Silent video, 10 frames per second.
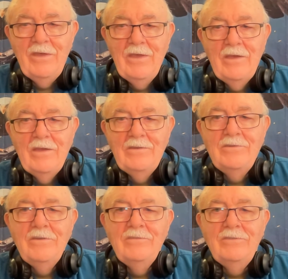It
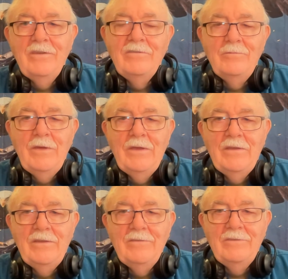just doesn't make
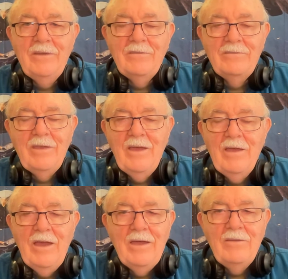any sense.
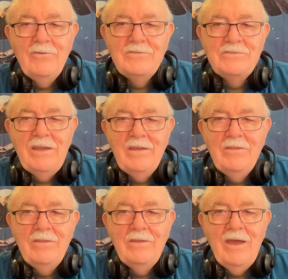I understand
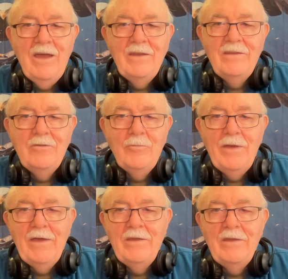the ideal
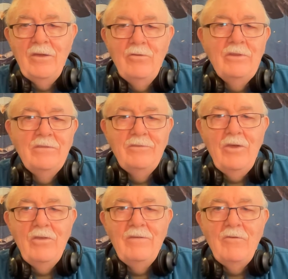behind it. Oh, let's
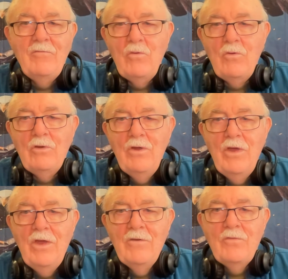all have a
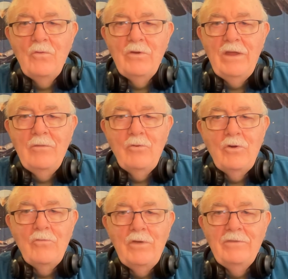four-day work
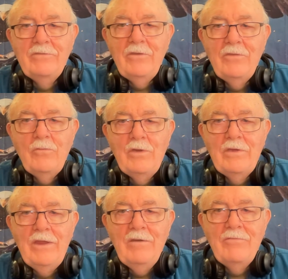week so that we can
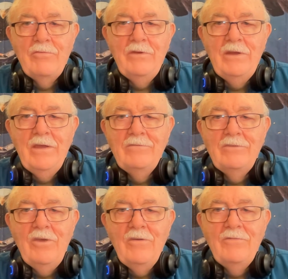have 3 days
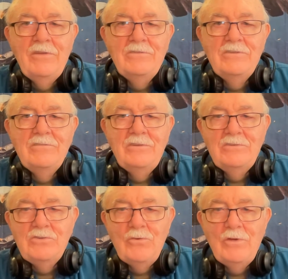off and just
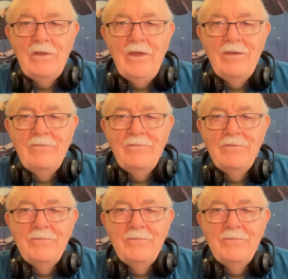enjoy life.